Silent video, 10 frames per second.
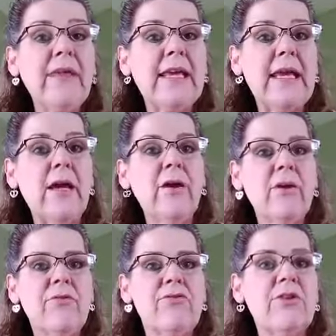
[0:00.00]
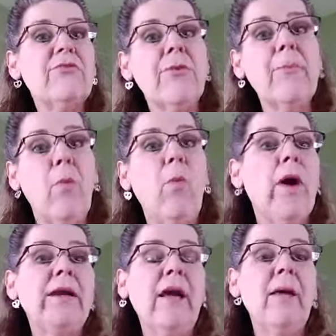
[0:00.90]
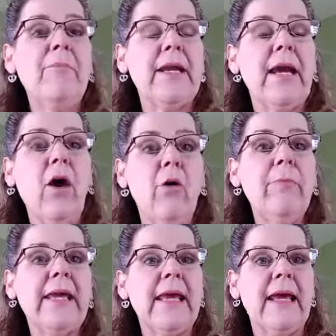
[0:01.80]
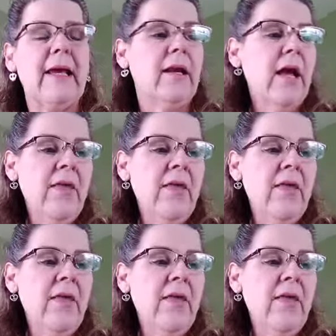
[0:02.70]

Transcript: the years, just from the one company, Home Again,